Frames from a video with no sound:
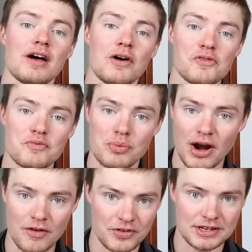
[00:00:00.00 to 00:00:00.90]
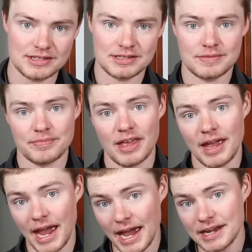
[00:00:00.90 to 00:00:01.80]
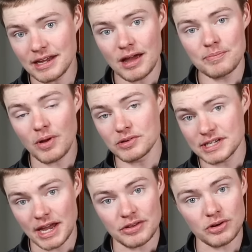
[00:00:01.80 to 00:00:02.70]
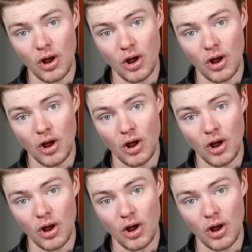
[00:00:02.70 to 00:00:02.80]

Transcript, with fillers: of profits. Adding up together